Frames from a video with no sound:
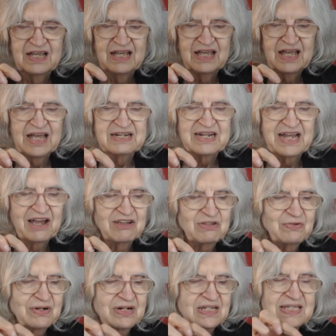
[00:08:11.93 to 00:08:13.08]
and now you
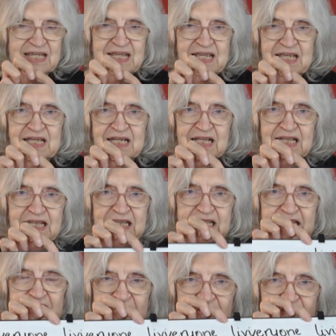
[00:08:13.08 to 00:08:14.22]
are seeing
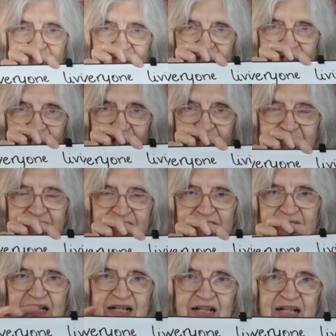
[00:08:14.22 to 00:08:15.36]
living.
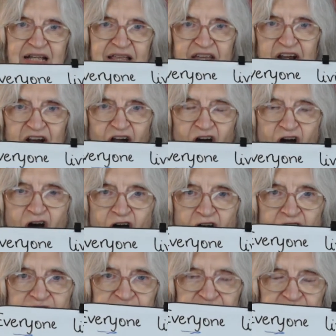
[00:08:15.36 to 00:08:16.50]
They are all
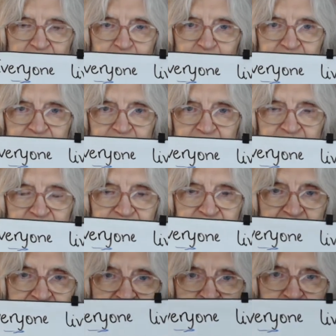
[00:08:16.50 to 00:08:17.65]
separate,
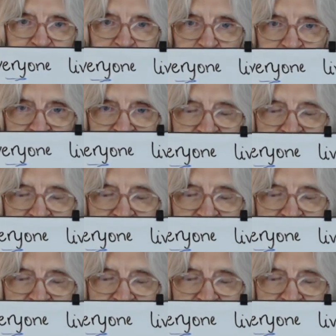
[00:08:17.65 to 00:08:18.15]
various forms